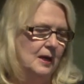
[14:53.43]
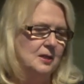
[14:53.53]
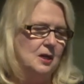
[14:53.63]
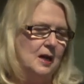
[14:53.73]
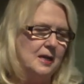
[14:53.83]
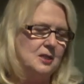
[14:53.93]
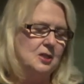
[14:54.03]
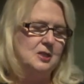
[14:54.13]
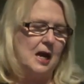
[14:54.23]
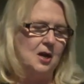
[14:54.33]
So
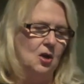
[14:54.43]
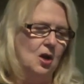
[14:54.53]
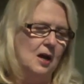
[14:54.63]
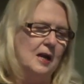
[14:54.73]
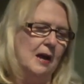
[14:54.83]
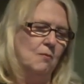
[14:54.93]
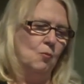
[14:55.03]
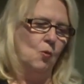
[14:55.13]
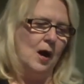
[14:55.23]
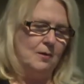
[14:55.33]
let's take a look at
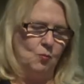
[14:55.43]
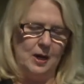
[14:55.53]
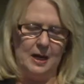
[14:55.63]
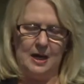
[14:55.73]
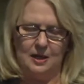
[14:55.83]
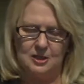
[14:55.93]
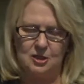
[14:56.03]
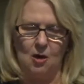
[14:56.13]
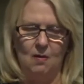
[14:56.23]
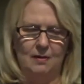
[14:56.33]
what we
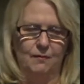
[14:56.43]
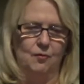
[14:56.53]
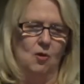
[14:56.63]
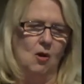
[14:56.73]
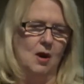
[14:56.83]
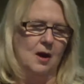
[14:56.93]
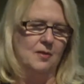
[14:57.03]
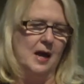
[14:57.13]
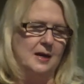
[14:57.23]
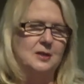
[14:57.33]
saw in Florida
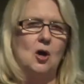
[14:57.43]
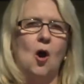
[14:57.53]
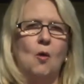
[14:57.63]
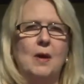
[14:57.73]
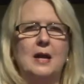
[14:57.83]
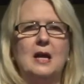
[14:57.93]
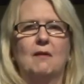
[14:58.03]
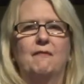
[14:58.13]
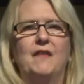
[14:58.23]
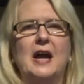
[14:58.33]
that is already
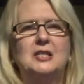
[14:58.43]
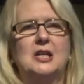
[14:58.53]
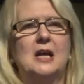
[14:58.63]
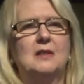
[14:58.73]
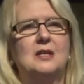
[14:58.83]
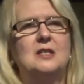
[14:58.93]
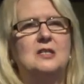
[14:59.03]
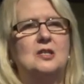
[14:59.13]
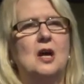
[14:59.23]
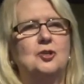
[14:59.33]
affecting the
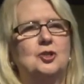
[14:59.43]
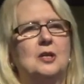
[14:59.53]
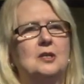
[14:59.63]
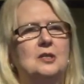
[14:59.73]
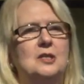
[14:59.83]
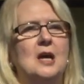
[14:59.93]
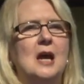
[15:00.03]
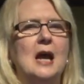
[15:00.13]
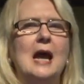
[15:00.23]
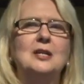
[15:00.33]
discussions
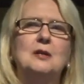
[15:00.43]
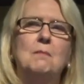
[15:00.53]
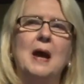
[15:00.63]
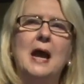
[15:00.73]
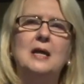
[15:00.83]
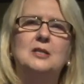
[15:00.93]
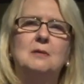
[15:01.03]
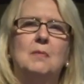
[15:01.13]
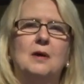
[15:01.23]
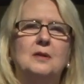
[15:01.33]
and debates
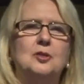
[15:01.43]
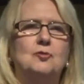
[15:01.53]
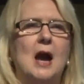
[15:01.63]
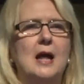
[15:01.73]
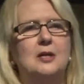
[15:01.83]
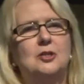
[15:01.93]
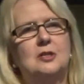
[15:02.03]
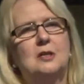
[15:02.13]
among the strategists